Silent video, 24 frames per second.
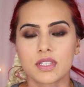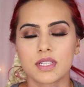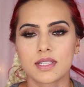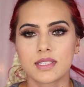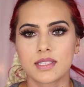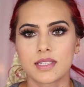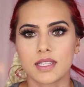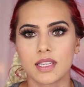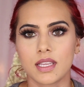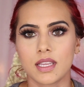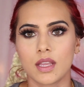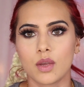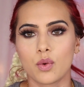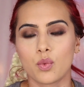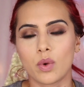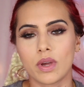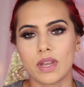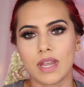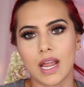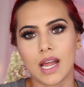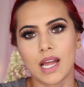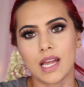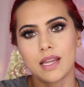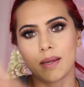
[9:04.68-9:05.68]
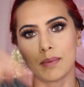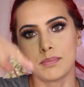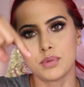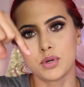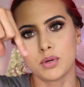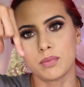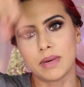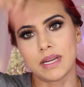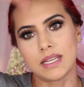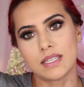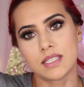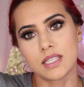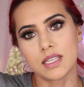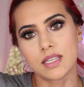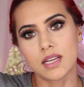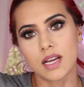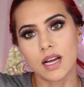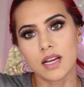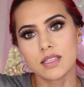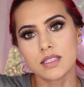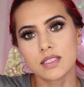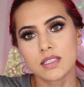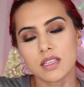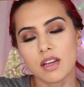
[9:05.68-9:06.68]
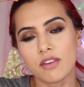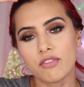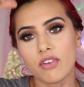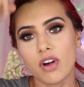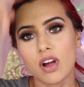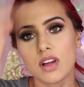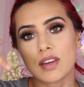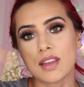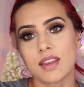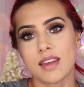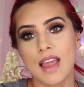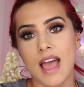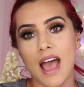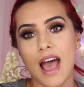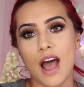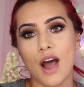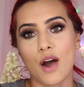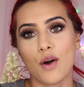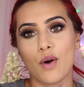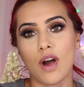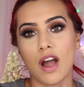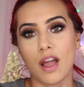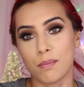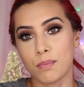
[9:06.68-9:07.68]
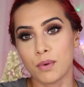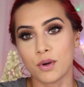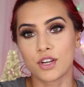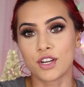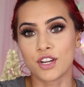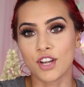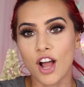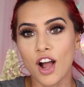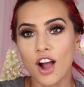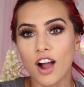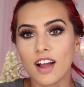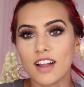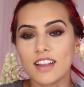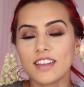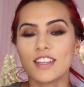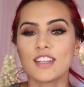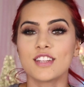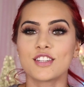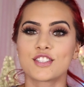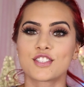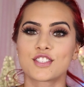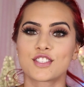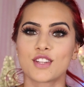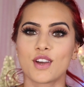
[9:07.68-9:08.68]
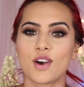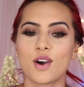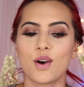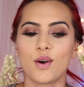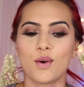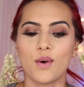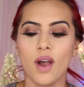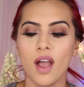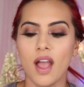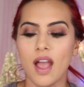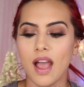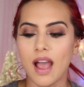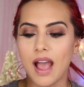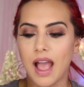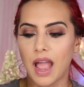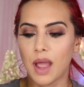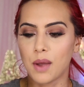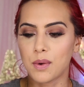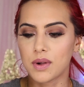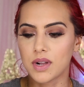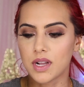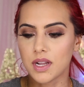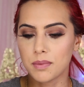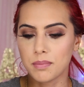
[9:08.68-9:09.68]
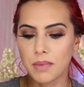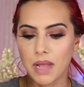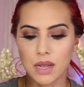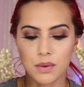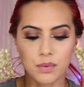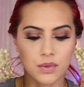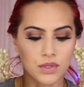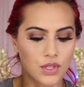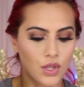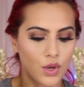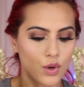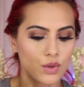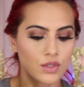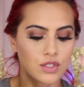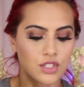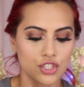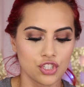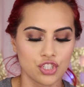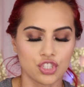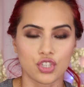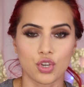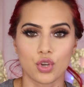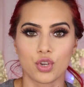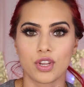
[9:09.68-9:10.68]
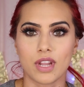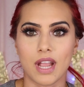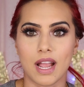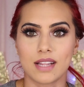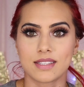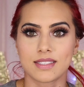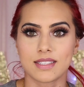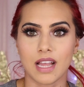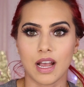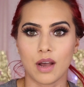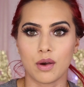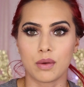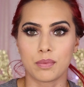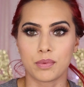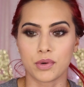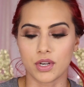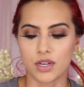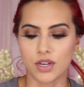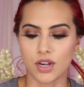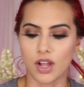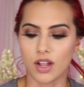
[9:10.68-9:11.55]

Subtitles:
to see when I put my Tika and stuff on and how I put it on, so I will come back with those and show you guys how I put it